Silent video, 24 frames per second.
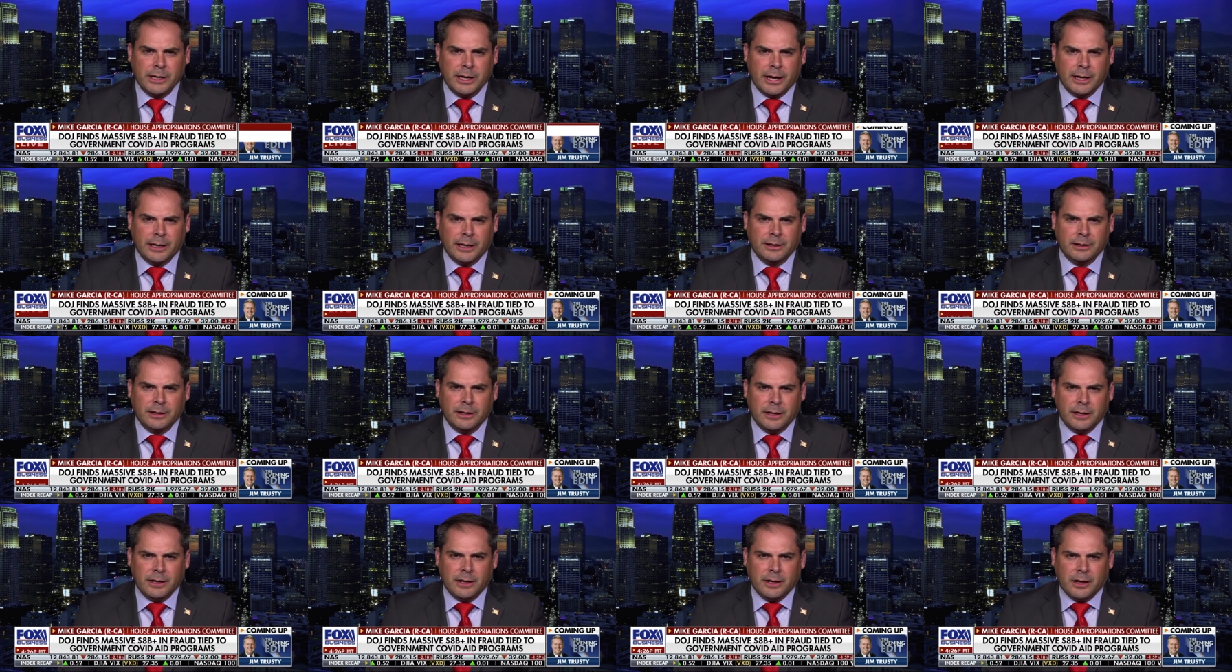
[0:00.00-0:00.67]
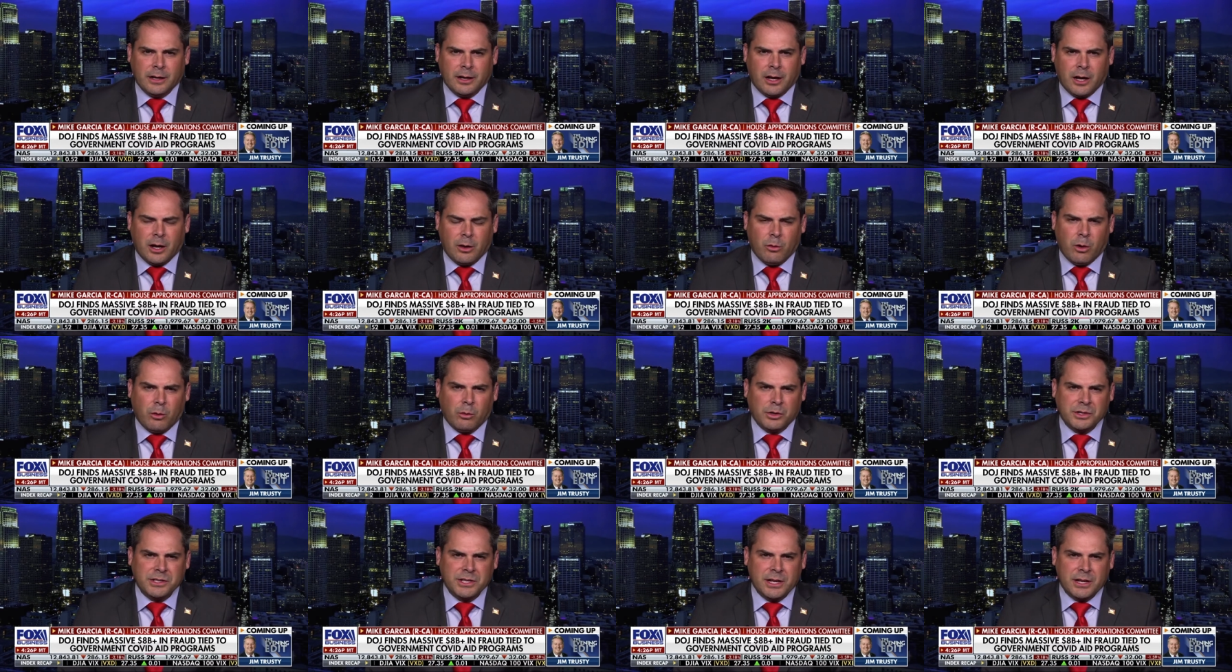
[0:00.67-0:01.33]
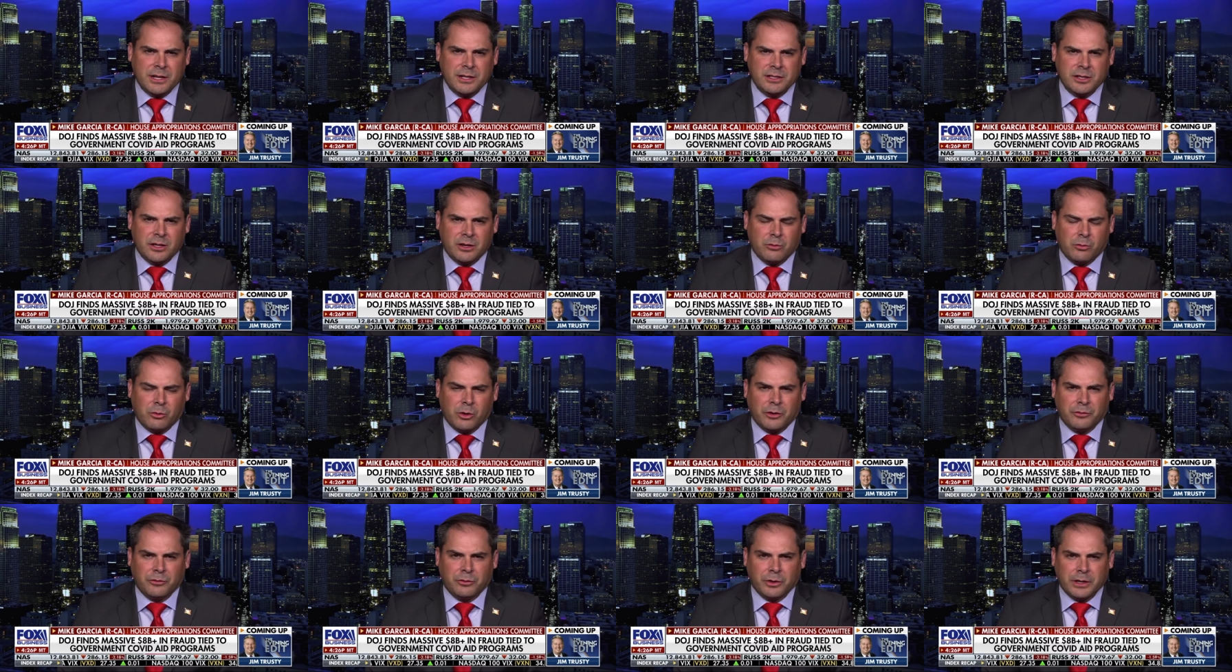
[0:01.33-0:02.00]
at it. What we're seeing is
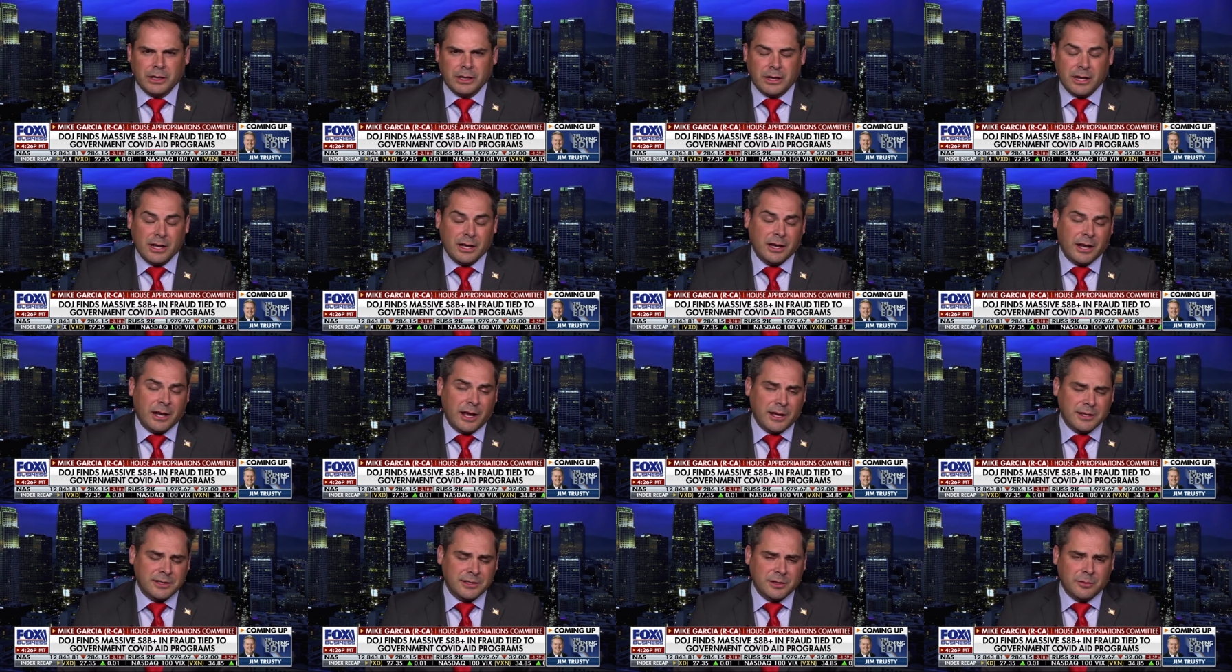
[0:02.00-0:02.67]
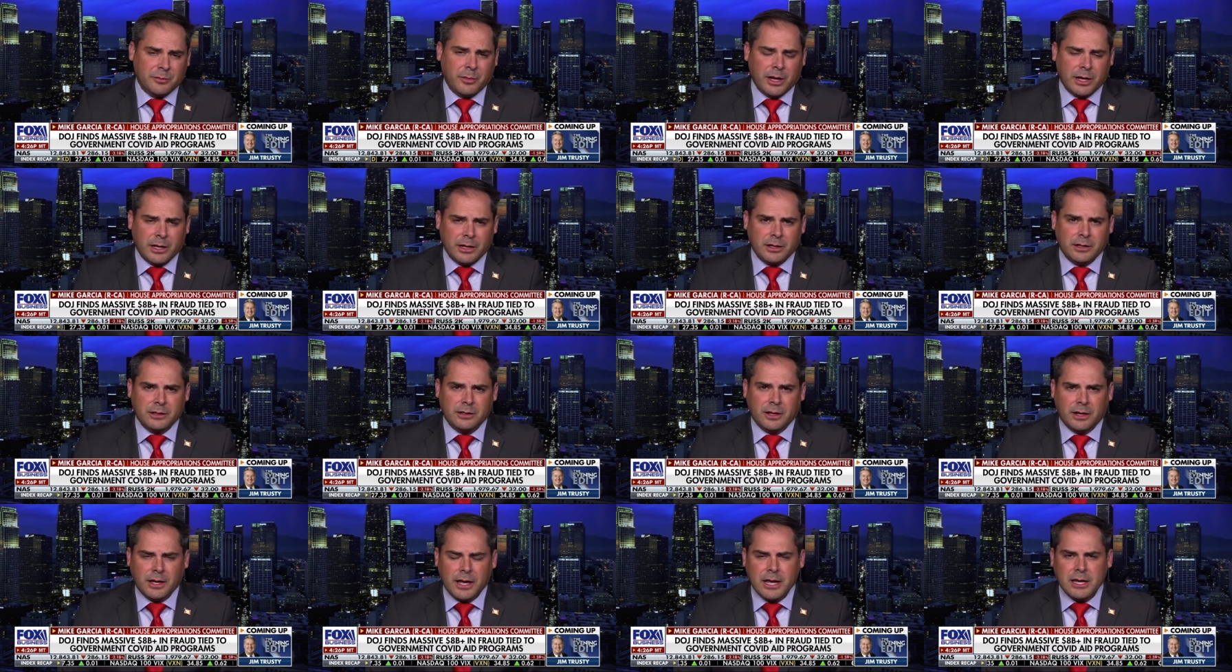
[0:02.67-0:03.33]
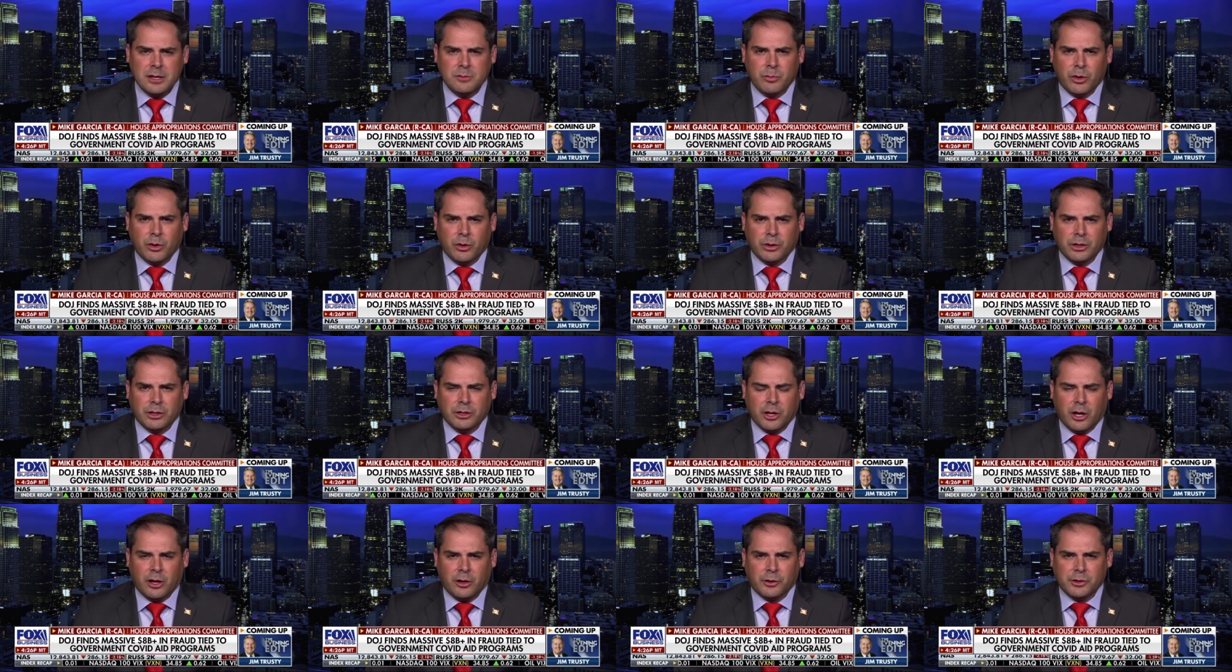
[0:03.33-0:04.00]
roughly an estimated $8
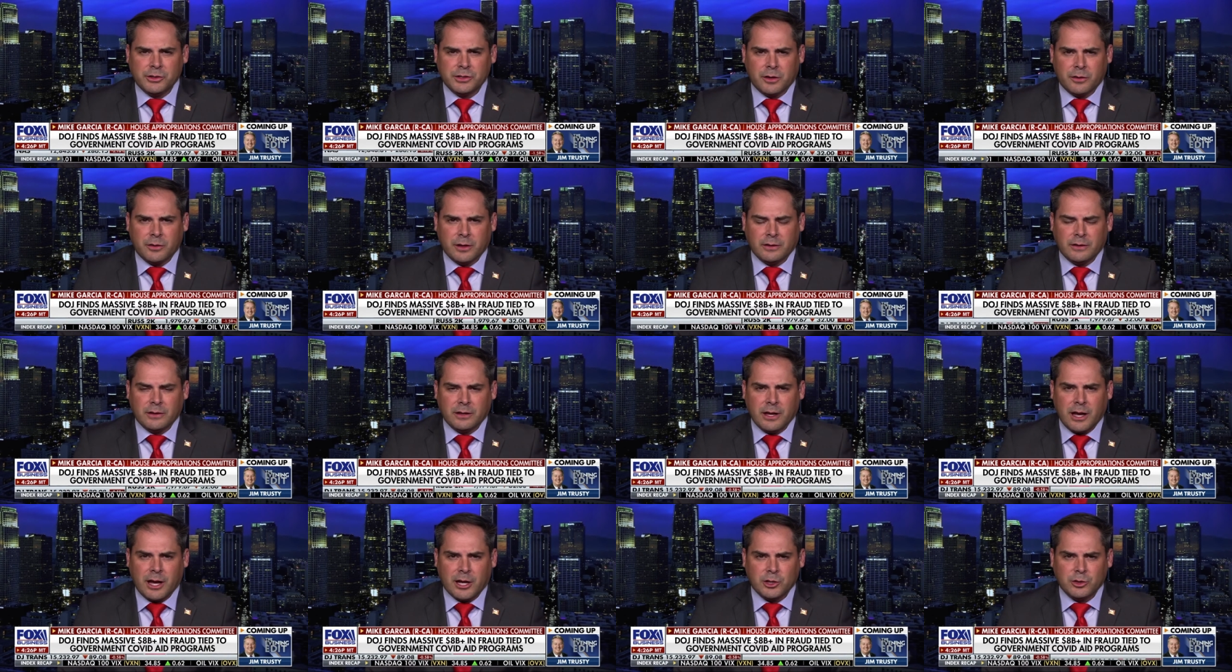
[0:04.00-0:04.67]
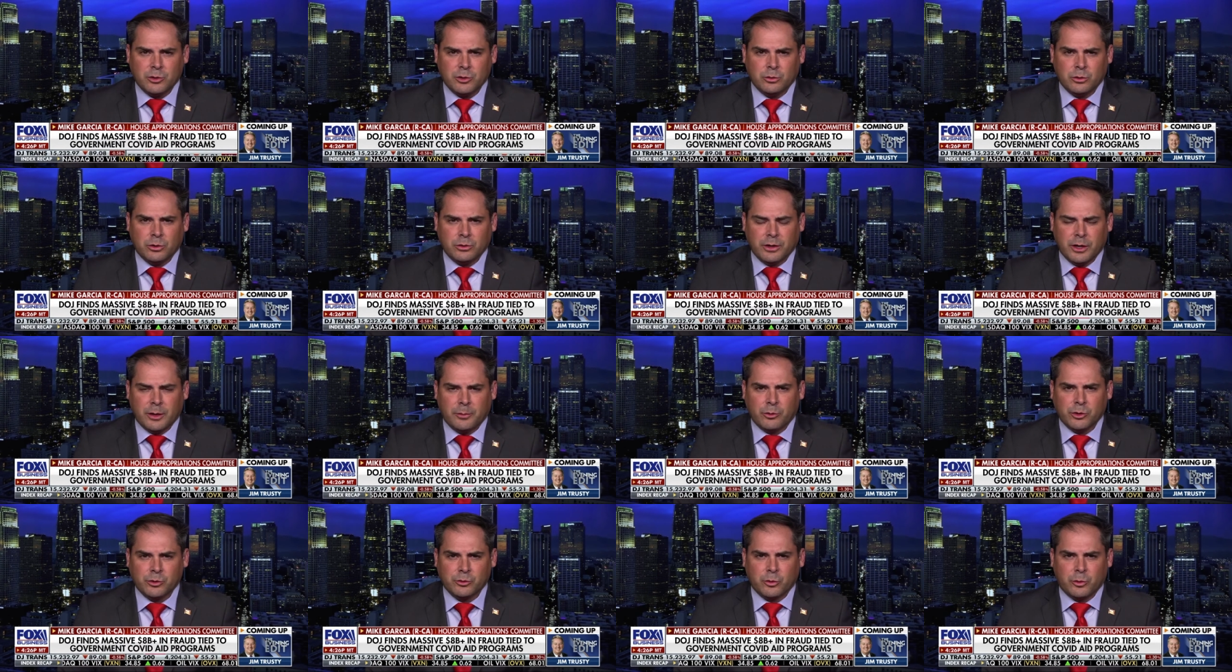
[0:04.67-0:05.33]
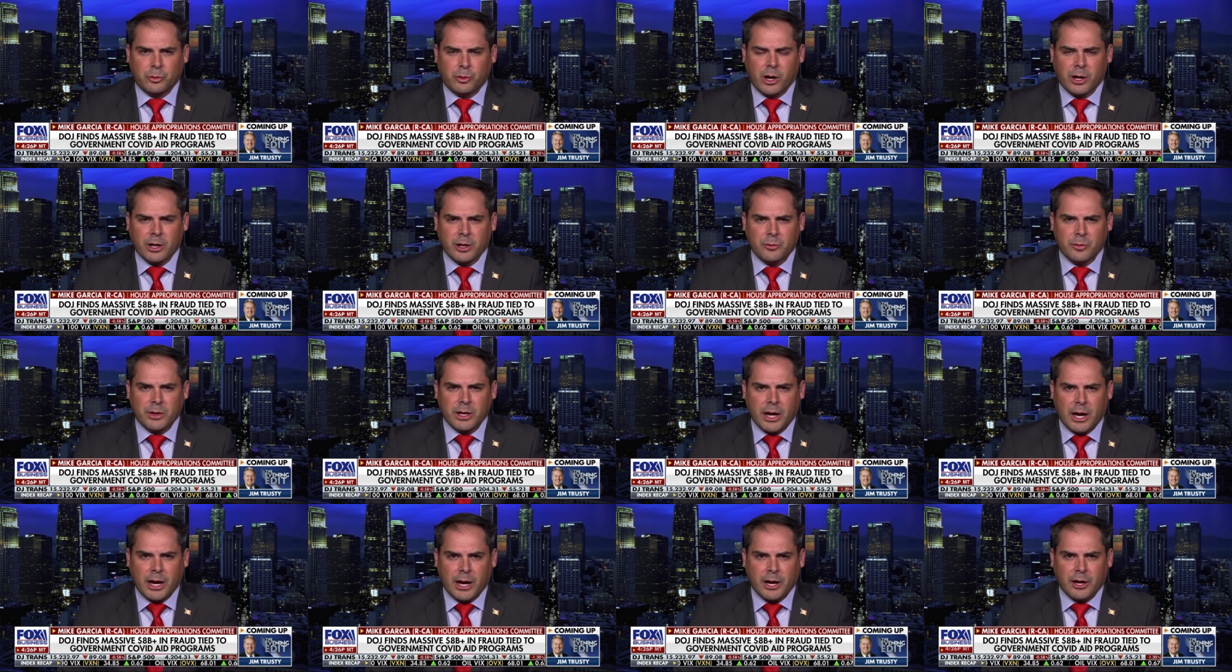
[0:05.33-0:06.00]
billion. I think the actual numbers will probably
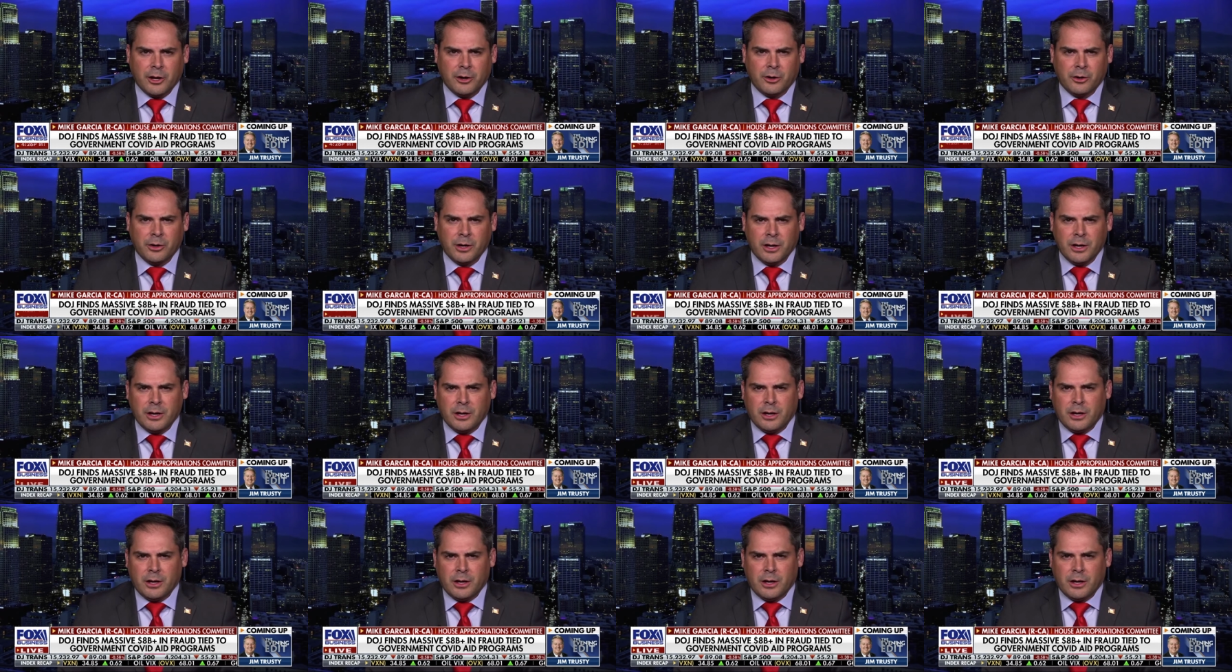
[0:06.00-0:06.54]
be higher.